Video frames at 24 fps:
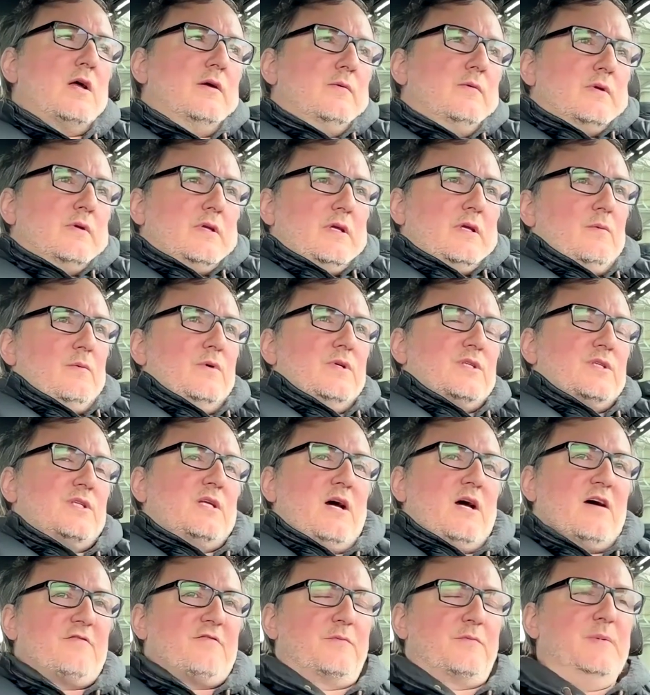Well, it
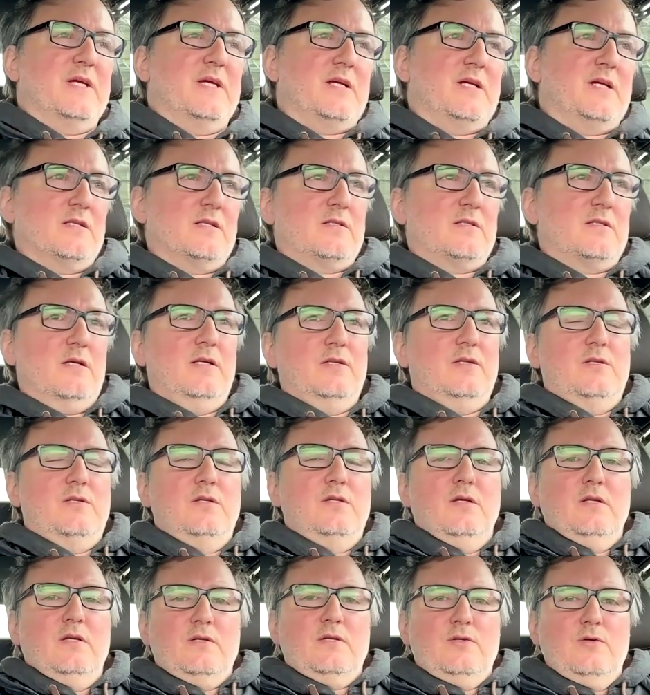was tough because
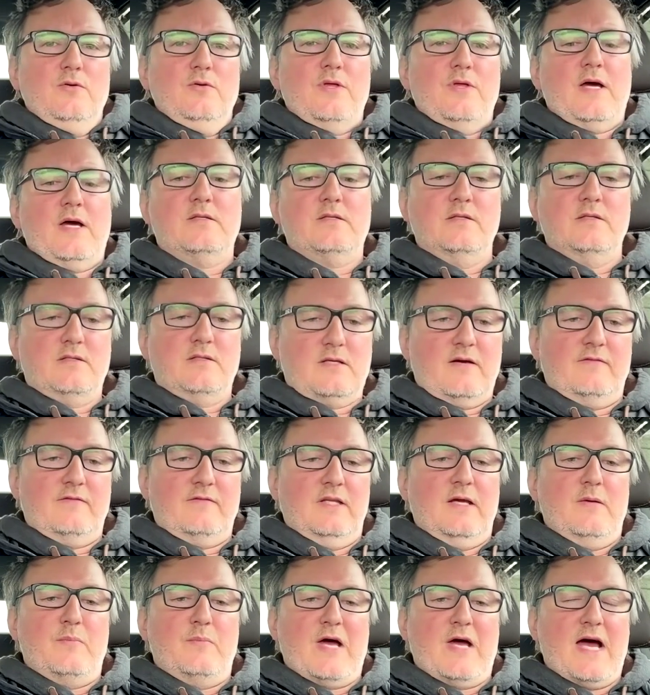in
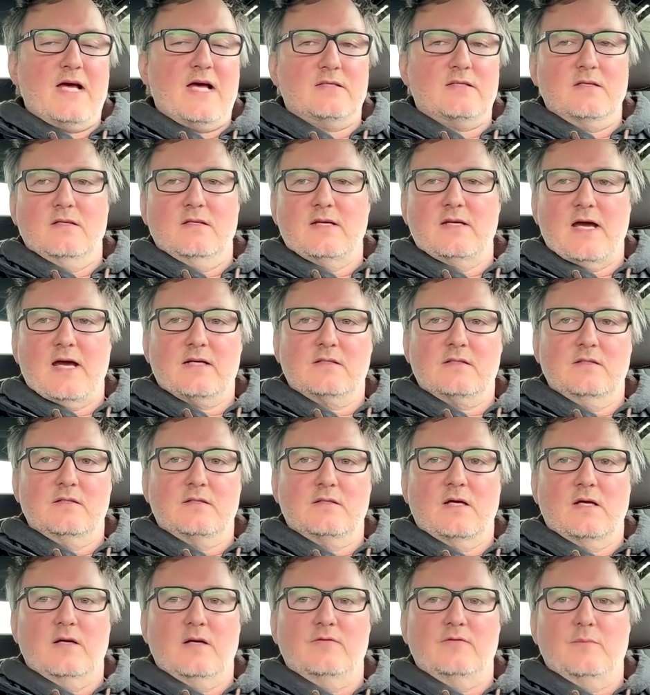2007, they passed a
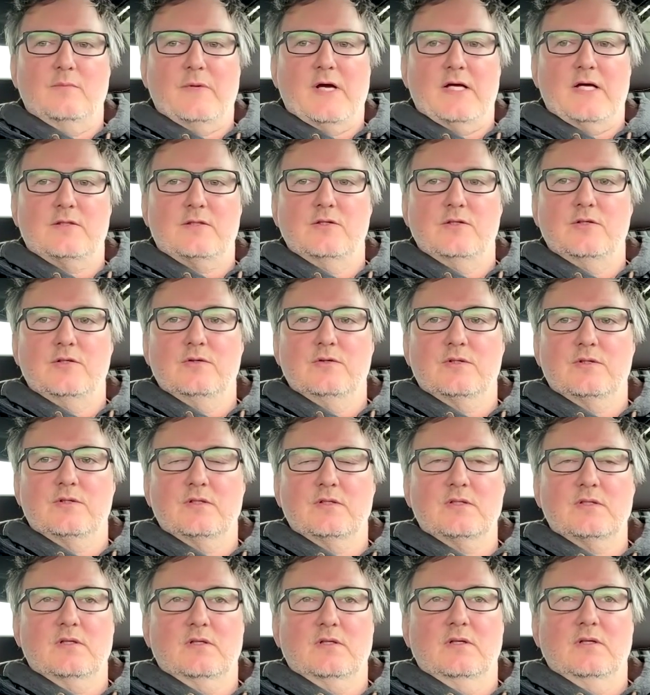tax incentive in
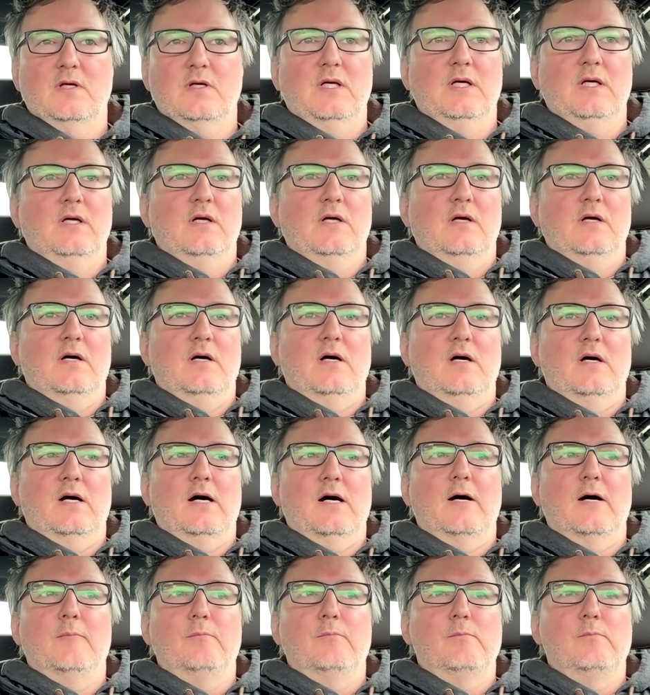Massachusetts. And
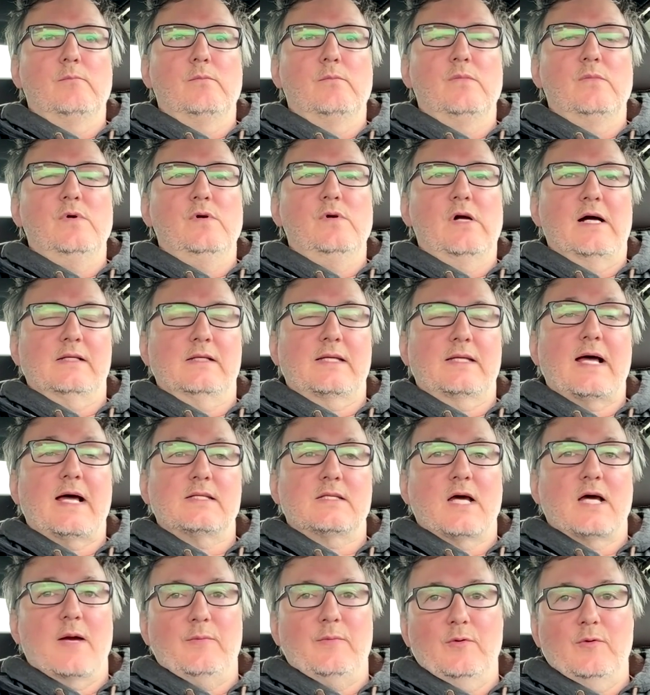
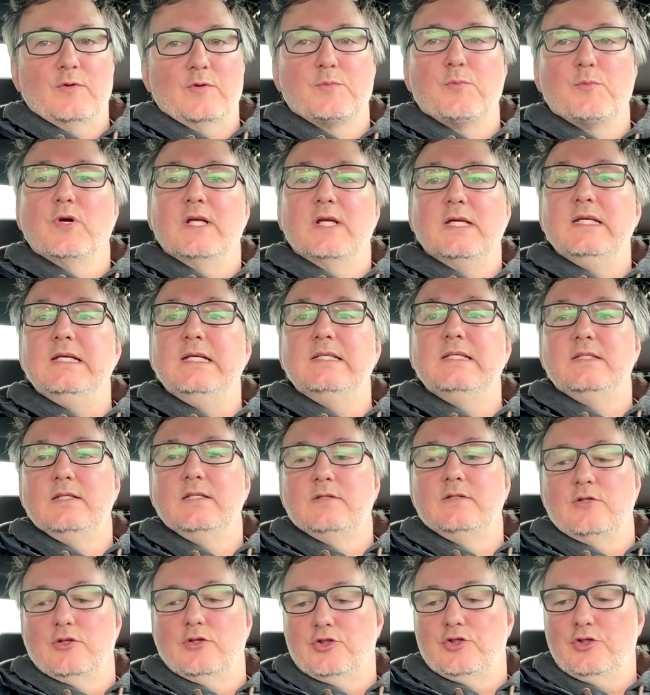at that time, it was pretty
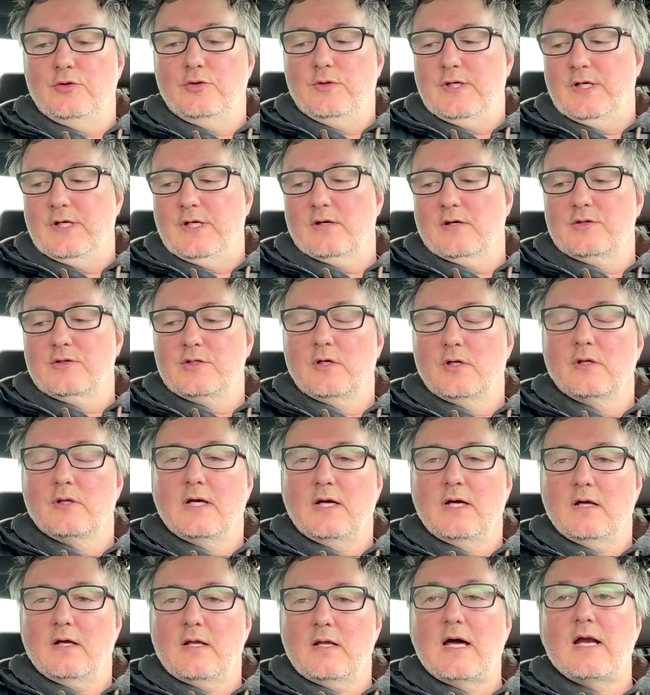easy to shoot here.
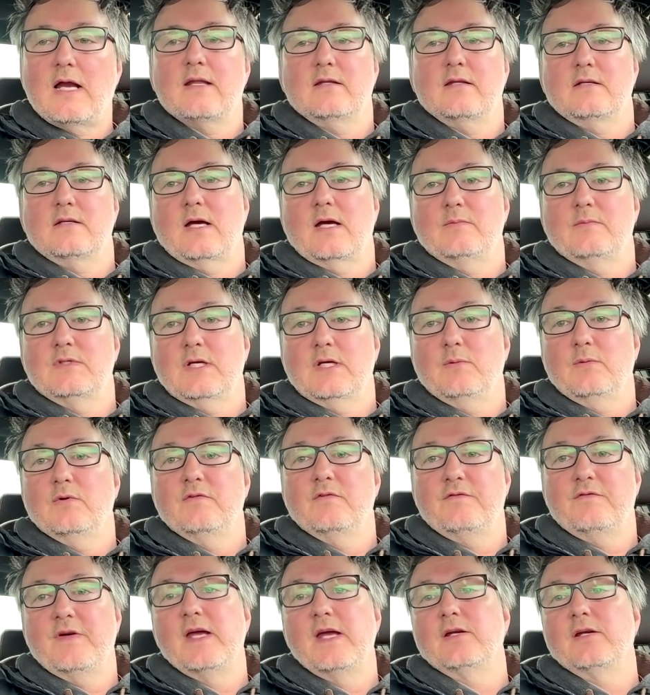So a lot of the times
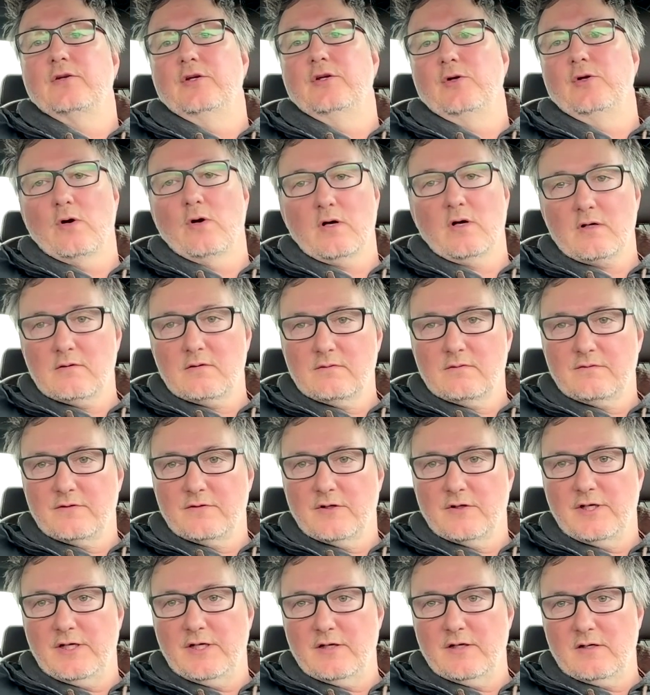they would fake New York
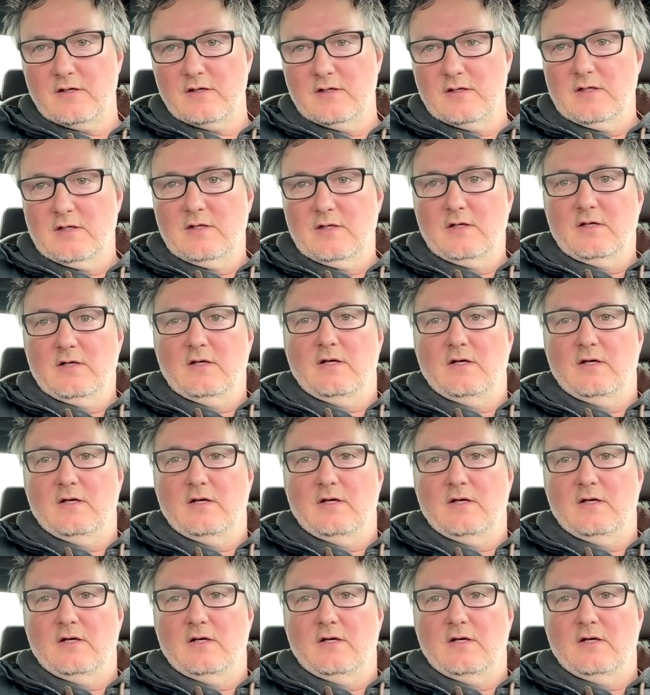for here.